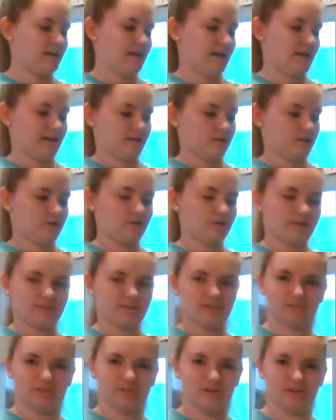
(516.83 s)
and cook
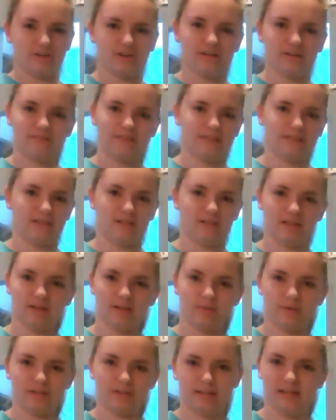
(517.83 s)
it just long enough that the
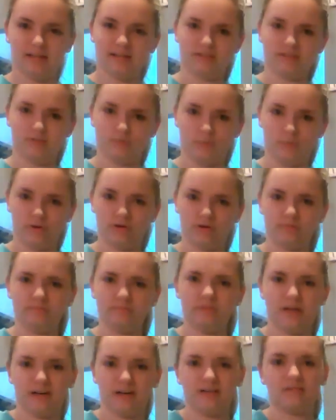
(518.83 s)
liquid is
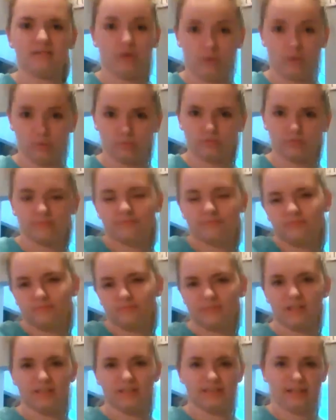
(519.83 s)
warm, not cold,
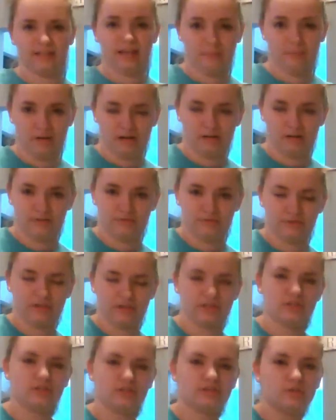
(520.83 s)
because it came out of the
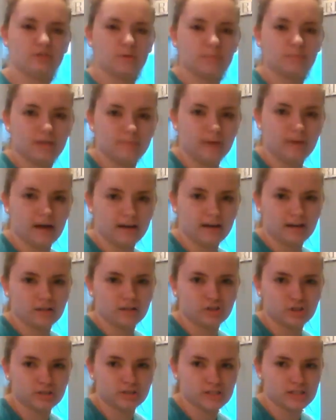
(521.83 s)
fridge. So I'll be back
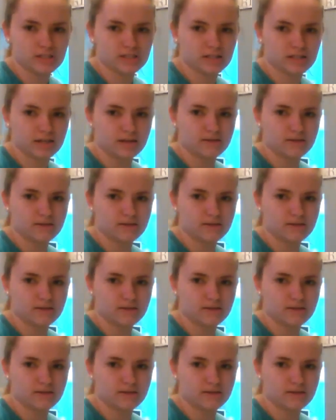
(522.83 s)
in just a second.